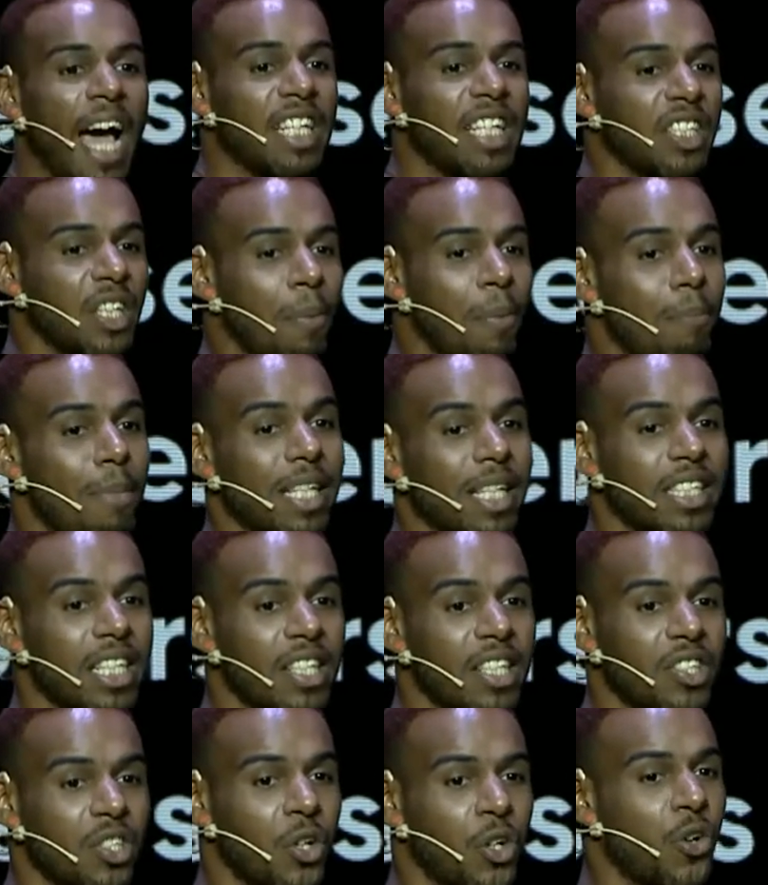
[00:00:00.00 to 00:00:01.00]
and is
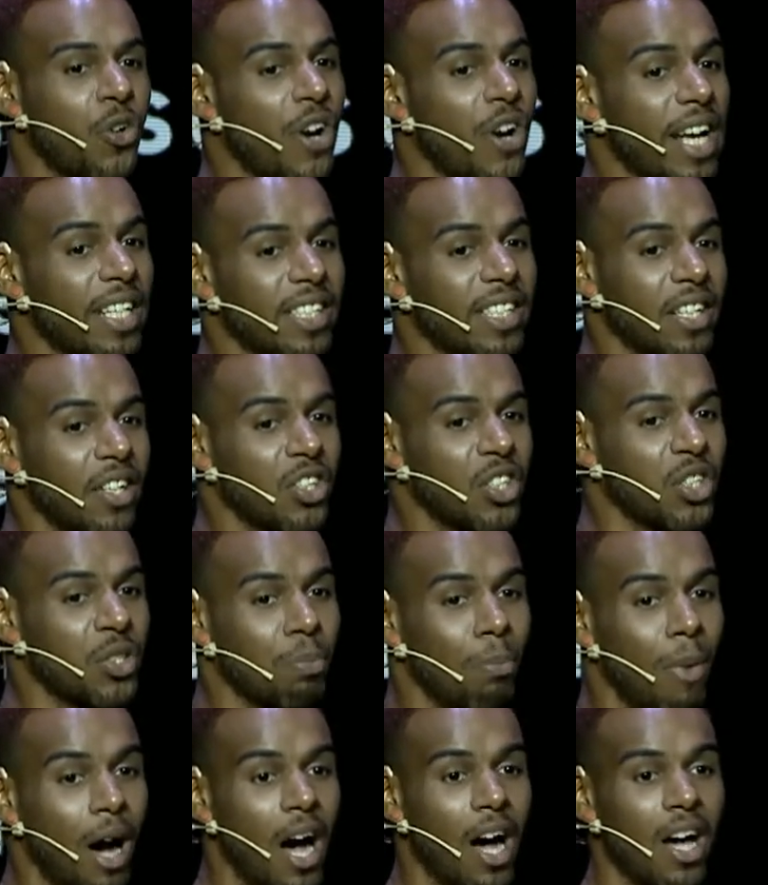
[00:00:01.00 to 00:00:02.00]
committed to creating a
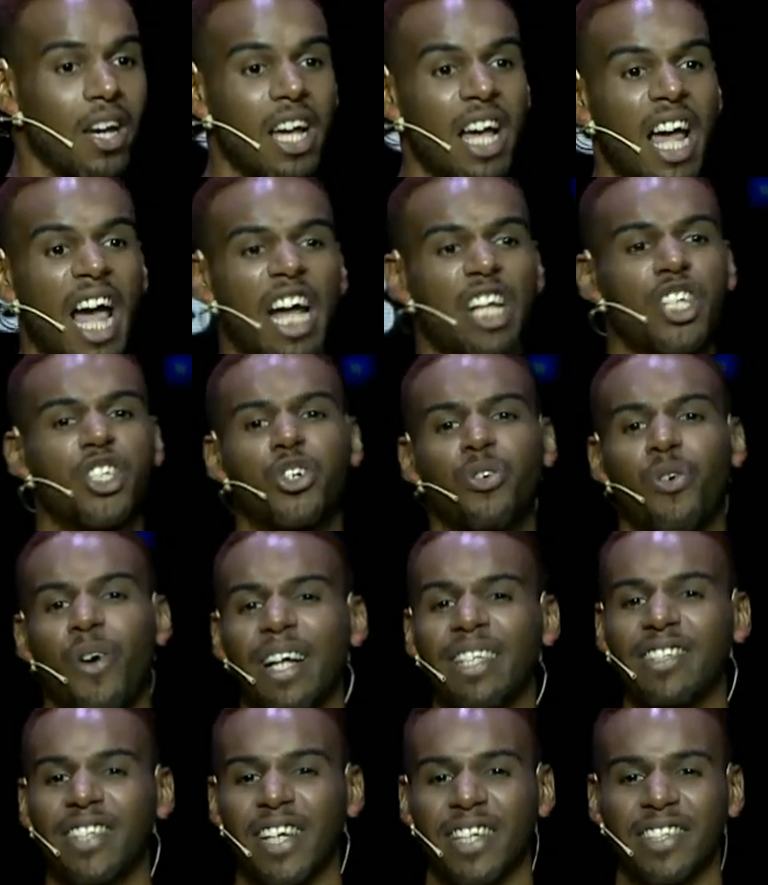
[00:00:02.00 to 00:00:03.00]
smart and
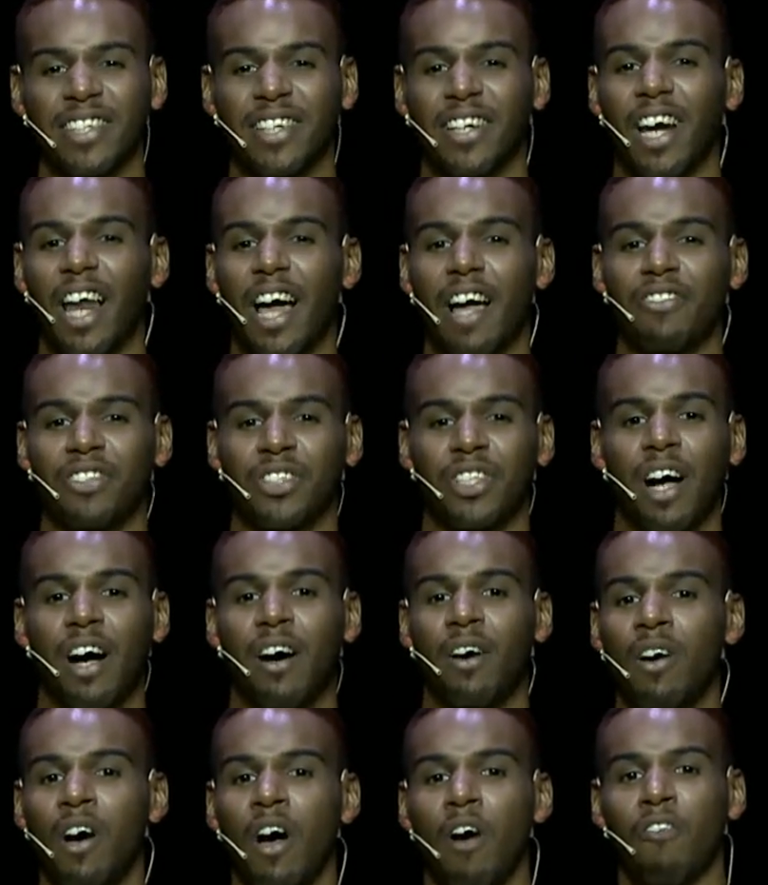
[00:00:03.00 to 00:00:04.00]
trend-setting
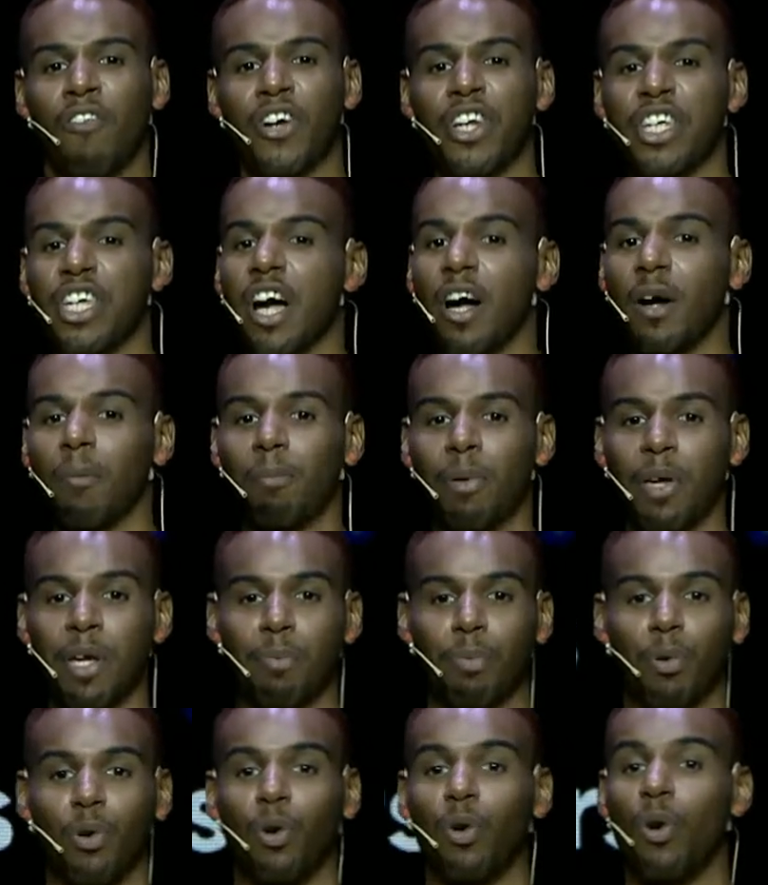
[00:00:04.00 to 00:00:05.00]
lifestyle for the young
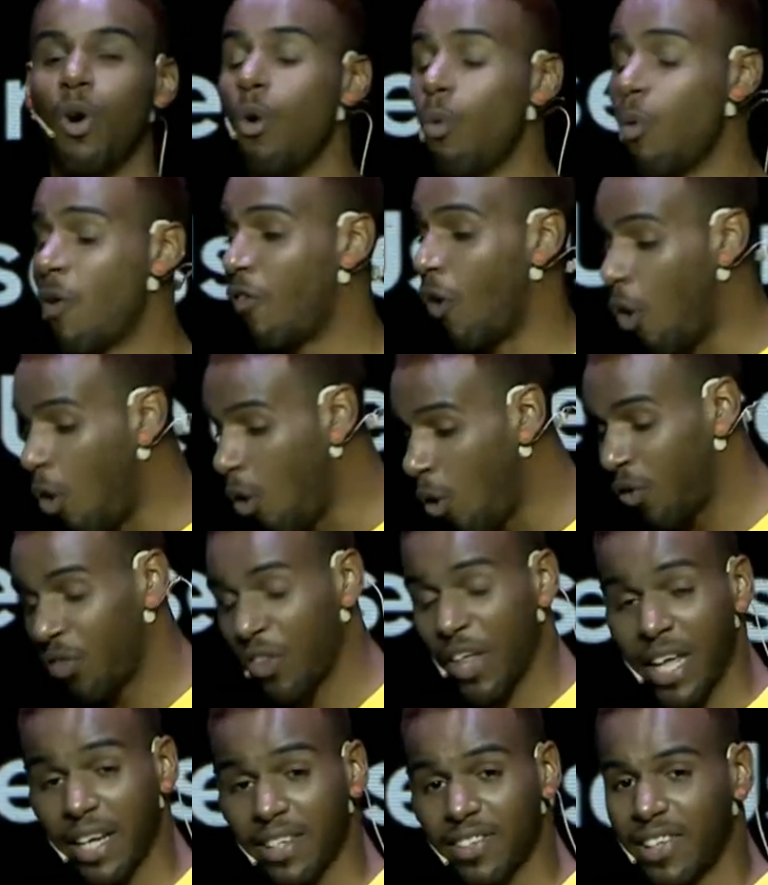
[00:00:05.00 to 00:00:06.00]
people with all
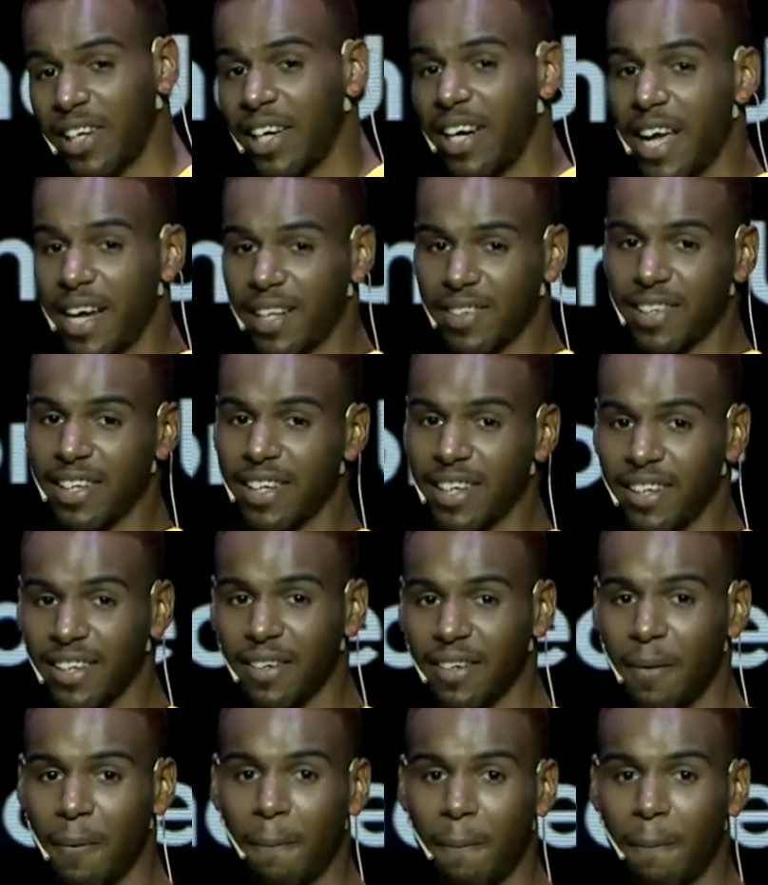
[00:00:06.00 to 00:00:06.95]
things connected.